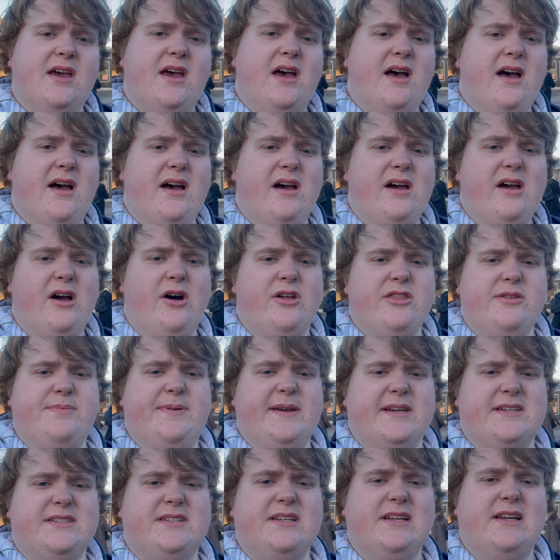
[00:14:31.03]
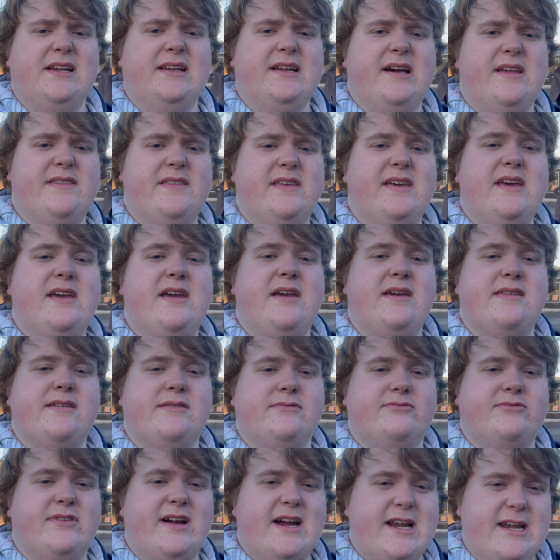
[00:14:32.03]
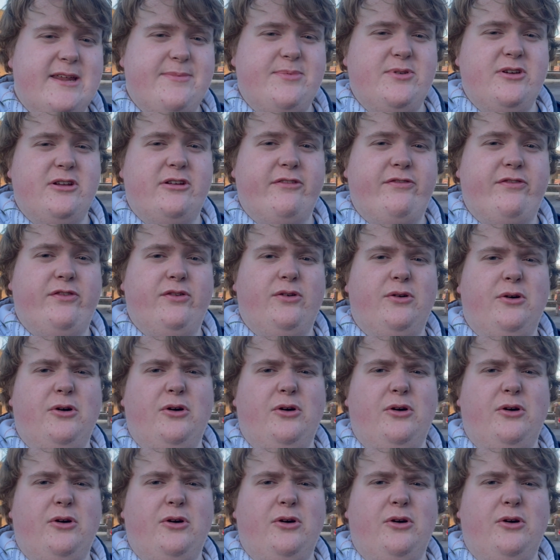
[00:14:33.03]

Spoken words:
on the Piccadilly Line that are either really beautiful